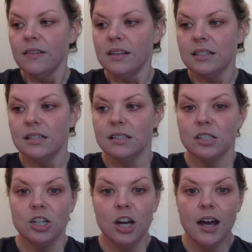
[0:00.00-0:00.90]
This
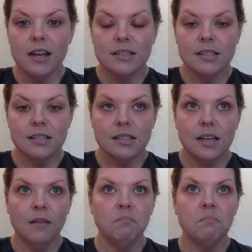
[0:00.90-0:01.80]
is
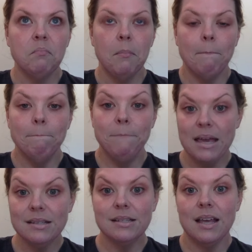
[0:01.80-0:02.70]
just
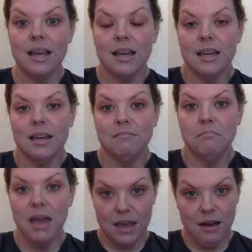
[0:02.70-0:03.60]
basic
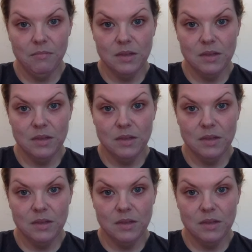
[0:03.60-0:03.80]
makeup.